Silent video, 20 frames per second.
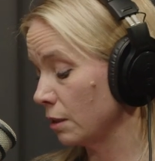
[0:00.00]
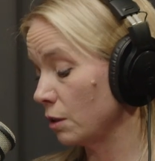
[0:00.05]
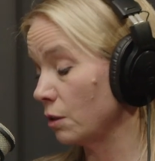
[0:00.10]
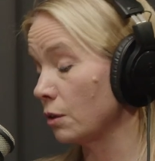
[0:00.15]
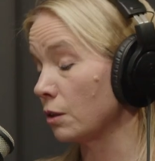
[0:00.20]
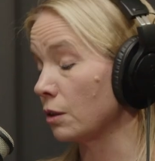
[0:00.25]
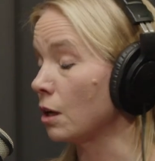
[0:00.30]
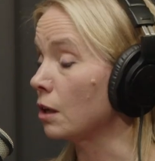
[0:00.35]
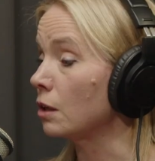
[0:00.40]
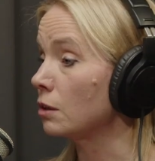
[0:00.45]

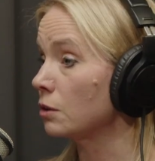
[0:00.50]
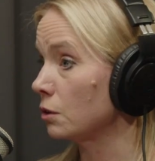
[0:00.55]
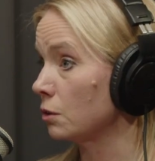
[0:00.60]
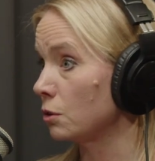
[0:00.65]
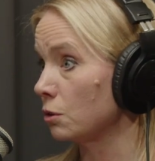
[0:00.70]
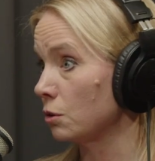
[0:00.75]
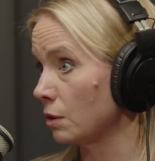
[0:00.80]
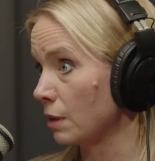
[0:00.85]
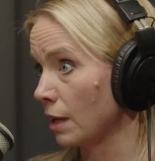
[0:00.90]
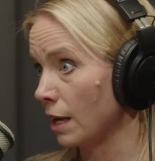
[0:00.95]
You can also
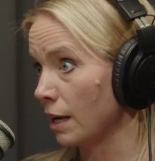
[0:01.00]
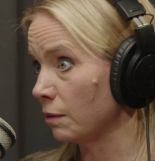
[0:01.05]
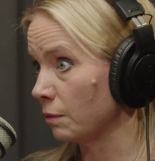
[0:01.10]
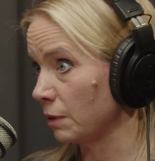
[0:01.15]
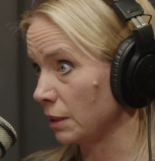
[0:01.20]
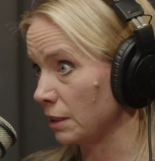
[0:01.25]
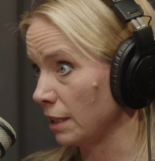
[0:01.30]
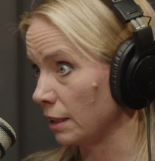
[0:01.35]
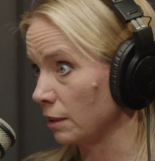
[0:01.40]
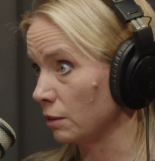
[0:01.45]
do that
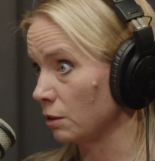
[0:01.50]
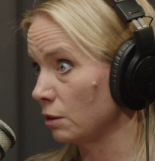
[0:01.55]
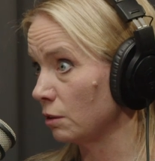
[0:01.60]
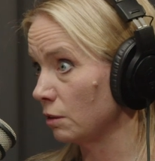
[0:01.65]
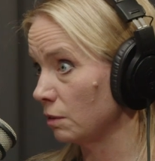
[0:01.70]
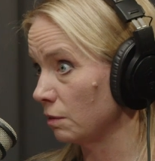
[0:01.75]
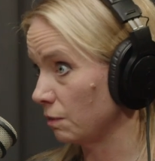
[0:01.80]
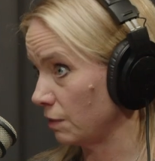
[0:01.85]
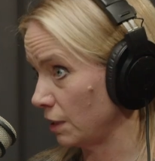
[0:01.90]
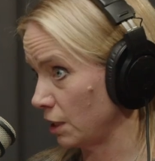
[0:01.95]
with
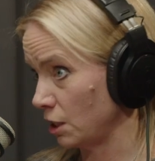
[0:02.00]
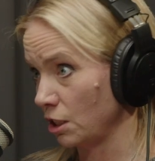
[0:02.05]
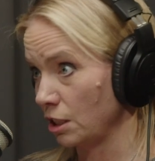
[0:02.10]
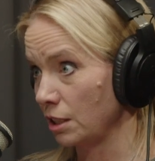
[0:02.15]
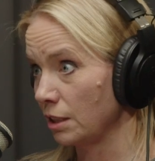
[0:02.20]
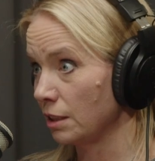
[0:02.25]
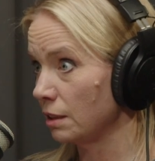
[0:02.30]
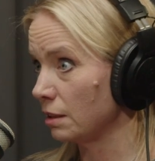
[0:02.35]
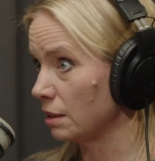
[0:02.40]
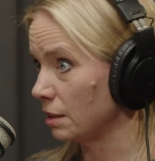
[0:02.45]
dental,
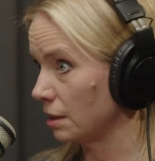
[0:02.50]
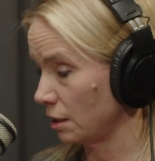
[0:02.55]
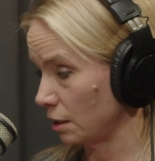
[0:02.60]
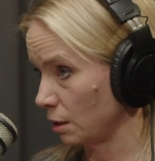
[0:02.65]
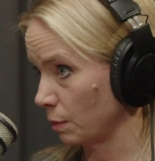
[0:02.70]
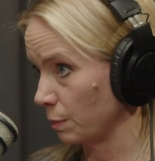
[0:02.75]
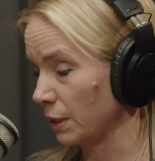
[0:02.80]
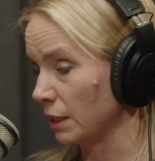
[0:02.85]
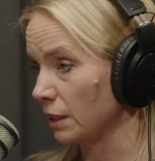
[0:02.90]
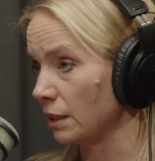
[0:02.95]
vision,
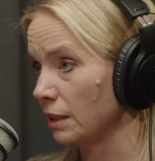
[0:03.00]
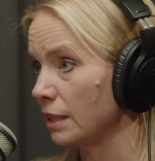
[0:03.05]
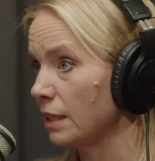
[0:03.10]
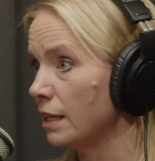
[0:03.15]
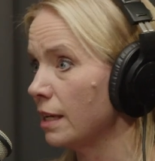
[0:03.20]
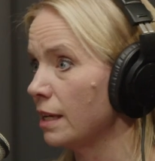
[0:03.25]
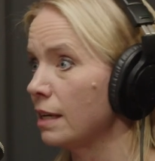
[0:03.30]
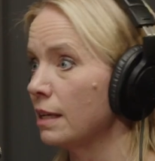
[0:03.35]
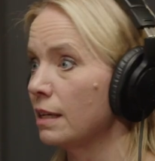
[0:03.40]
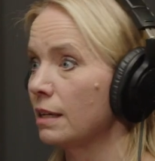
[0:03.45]

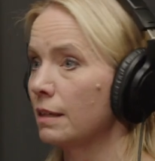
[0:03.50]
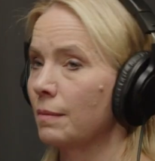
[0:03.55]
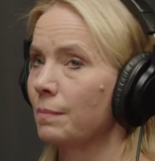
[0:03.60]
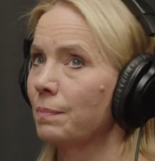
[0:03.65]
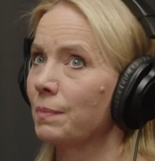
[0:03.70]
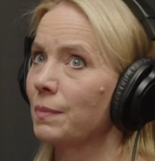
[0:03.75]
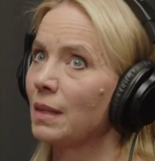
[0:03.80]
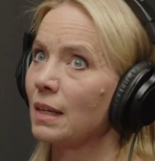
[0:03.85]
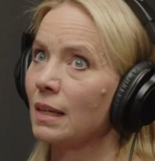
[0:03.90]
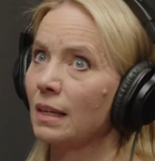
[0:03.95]
disability,
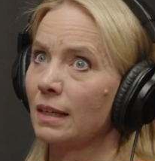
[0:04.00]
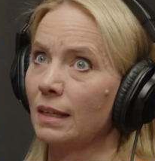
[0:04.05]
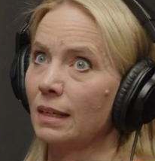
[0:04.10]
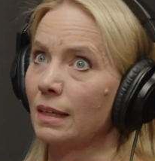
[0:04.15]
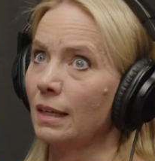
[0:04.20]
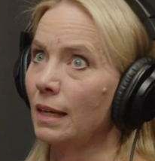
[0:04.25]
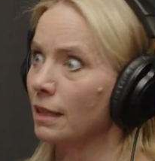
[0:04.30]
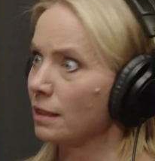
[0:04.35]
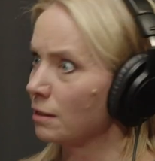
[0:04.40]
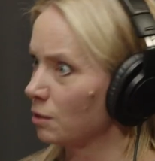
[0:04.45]

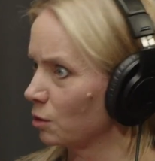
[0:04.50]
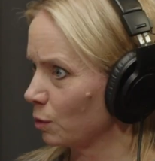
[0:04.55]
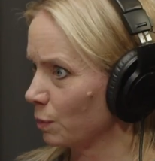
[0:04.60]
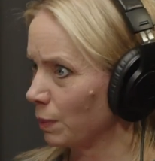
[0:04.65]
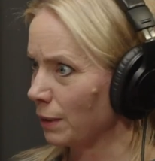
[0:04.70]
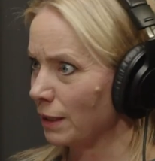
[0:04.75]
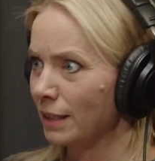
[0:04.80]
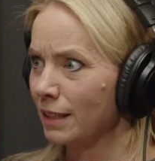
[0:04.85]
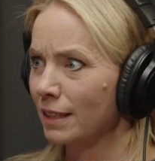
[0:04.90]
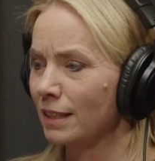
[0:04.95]
cancer
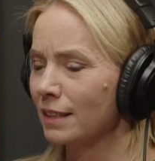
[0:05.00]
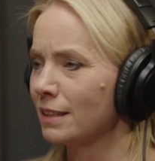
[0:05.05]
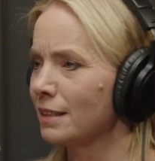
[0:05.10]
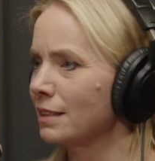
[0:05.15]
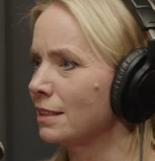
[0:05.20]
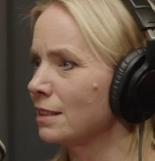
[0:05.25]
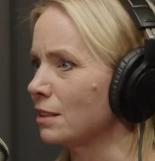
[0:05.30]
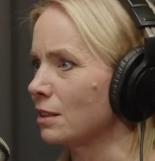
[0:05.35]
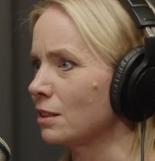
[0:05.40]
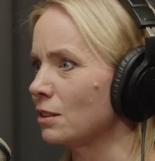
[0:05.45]

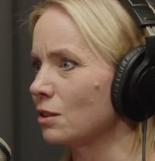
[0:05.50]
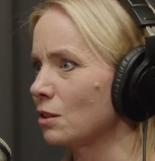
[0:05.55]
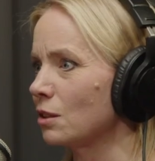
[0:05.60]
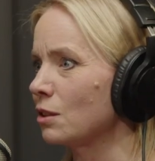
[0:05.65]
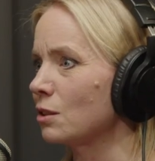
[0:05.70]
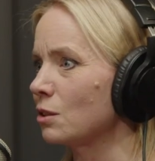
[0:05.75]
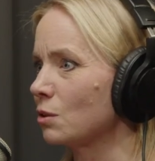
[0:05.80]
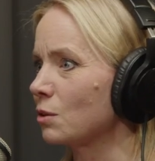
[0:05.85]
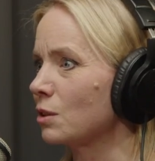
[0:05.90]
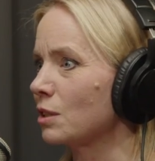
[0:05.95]
plans. There's
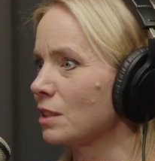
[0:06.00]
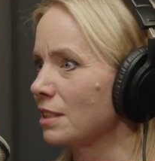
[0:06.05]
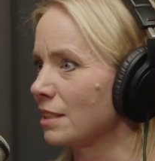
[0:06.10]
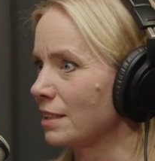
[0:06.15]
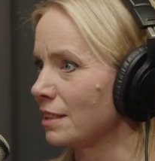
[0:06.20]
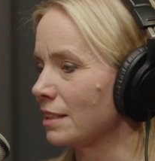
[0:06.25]
all sorts of